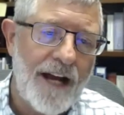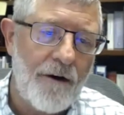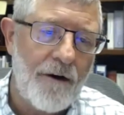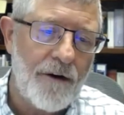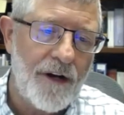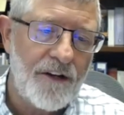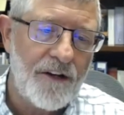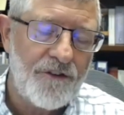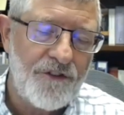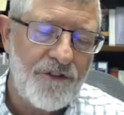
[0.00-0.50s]

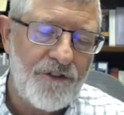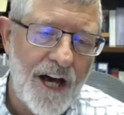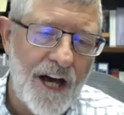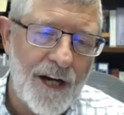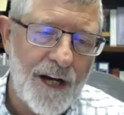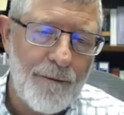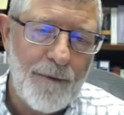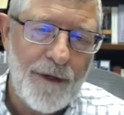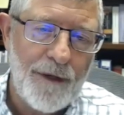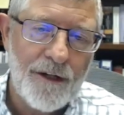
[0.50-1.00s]
down on
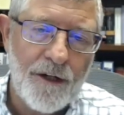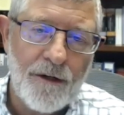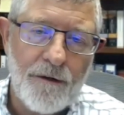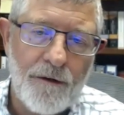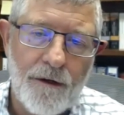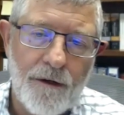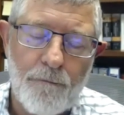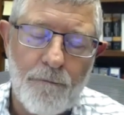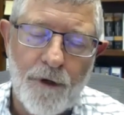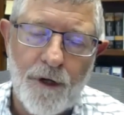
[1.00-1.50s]
Sodom
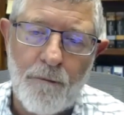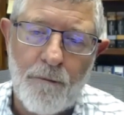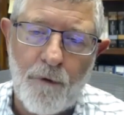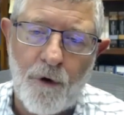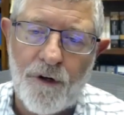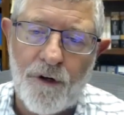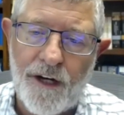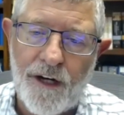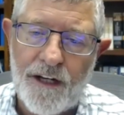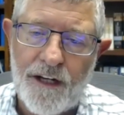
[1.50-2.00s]
and
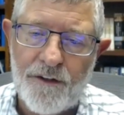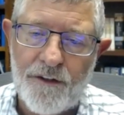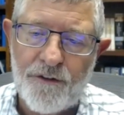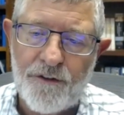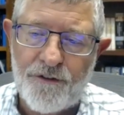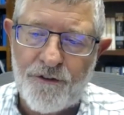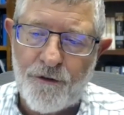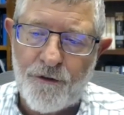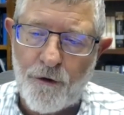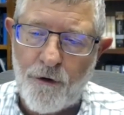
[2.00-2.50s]
Gomorrah and
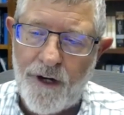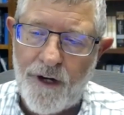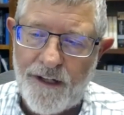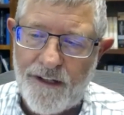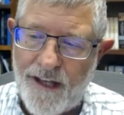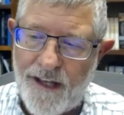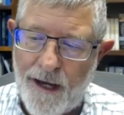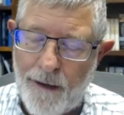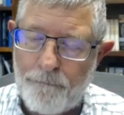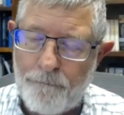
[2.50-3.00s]

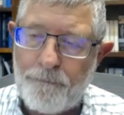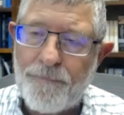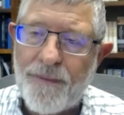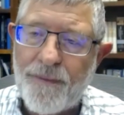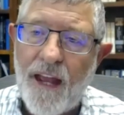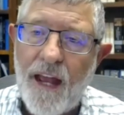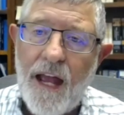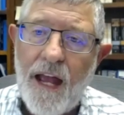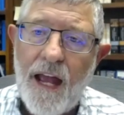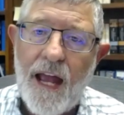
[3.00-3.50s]
destroyed them.
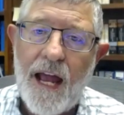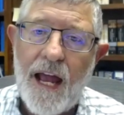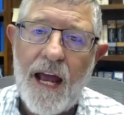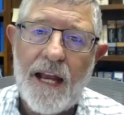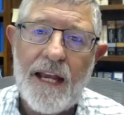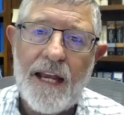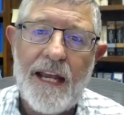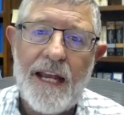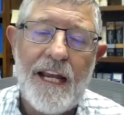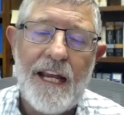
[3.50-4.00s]

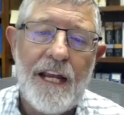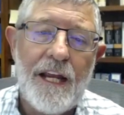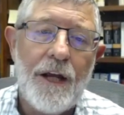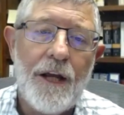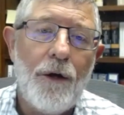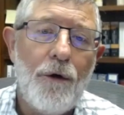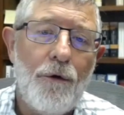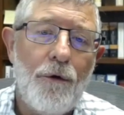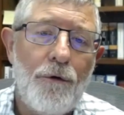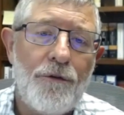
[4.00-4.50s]
And he
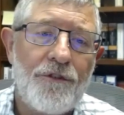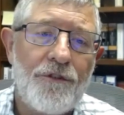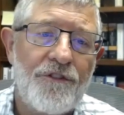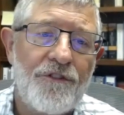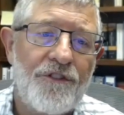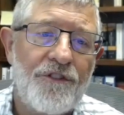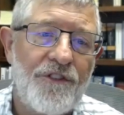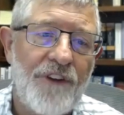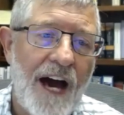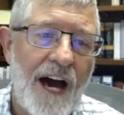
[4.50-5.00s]

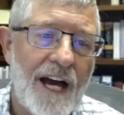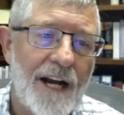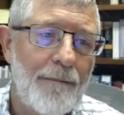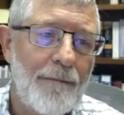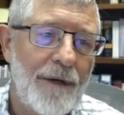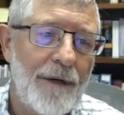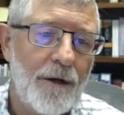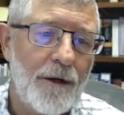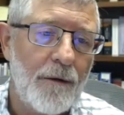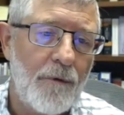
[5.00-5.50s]
used
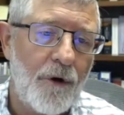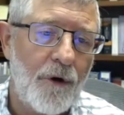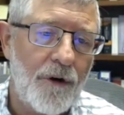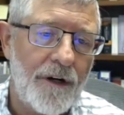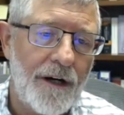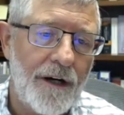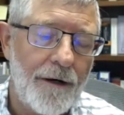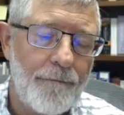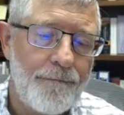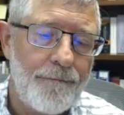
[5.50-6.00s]
Sodom and
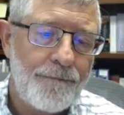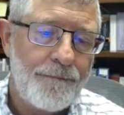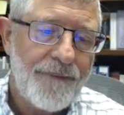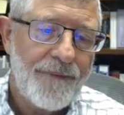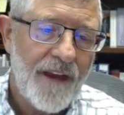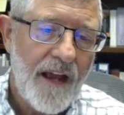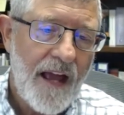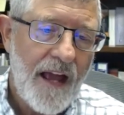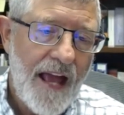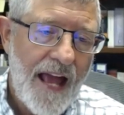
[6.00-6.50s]
Gomorrah
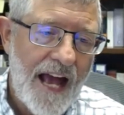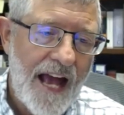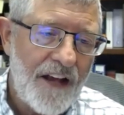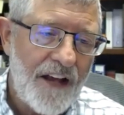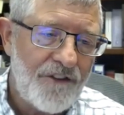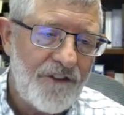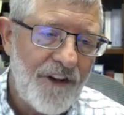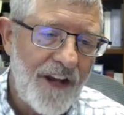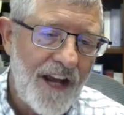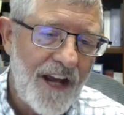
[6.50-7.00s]

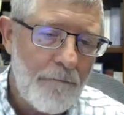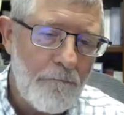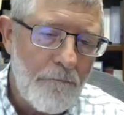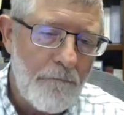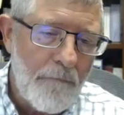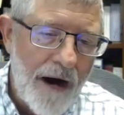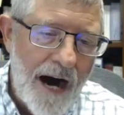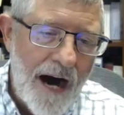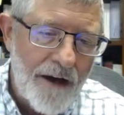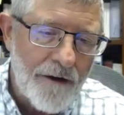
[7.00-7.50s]
as a
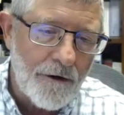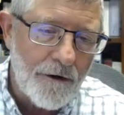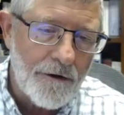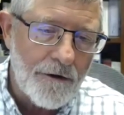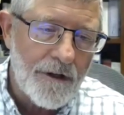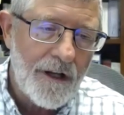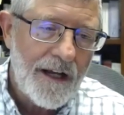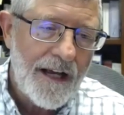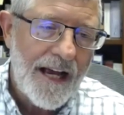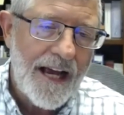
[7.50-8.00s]

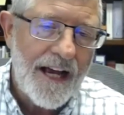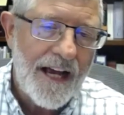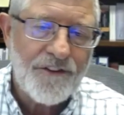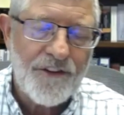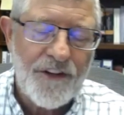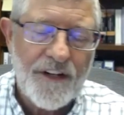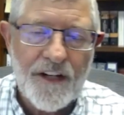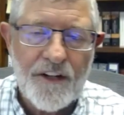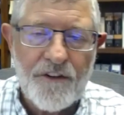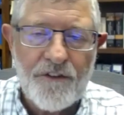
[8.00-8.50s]
model,
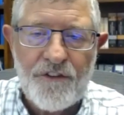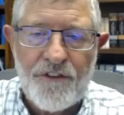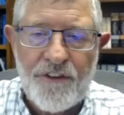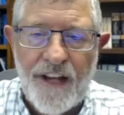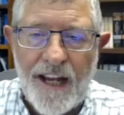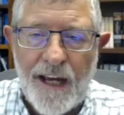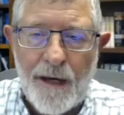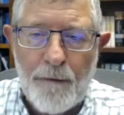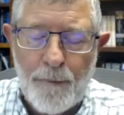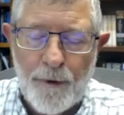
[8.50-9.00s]
as an
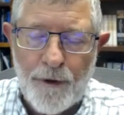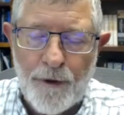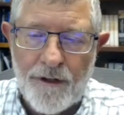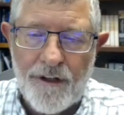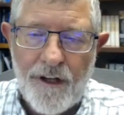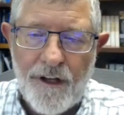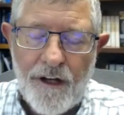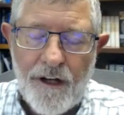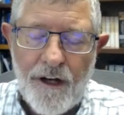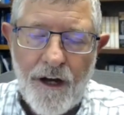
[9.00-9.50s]

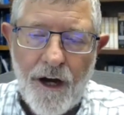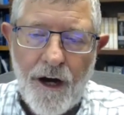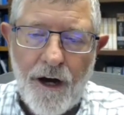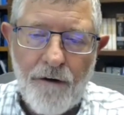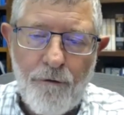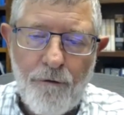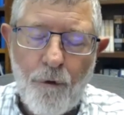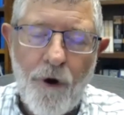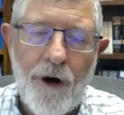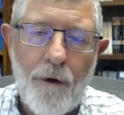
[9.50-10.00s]
example
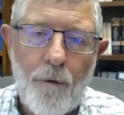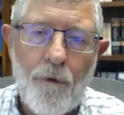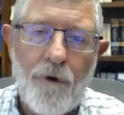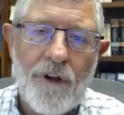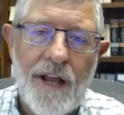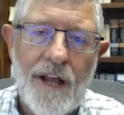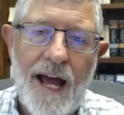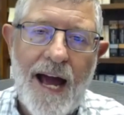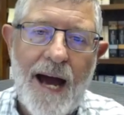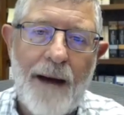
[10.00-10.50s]
of what
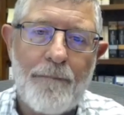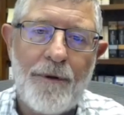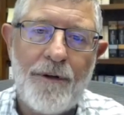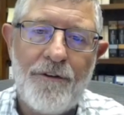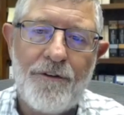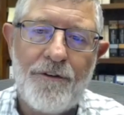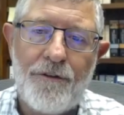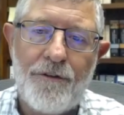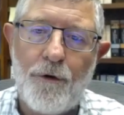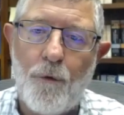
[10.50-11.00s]
will
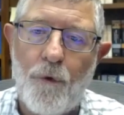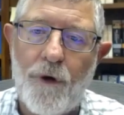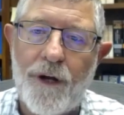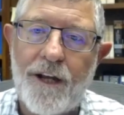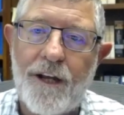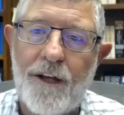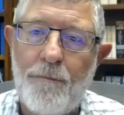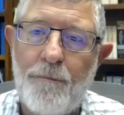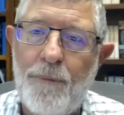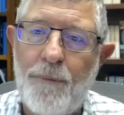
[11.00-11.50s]
happen to
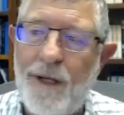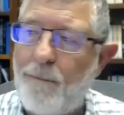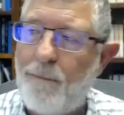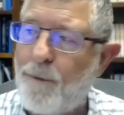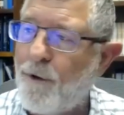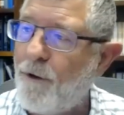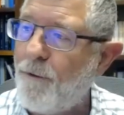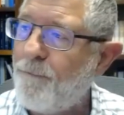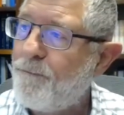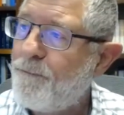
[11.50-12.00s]
wicked
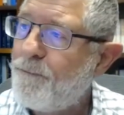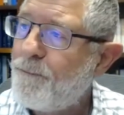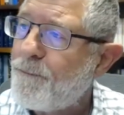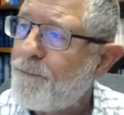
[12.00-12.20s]
people.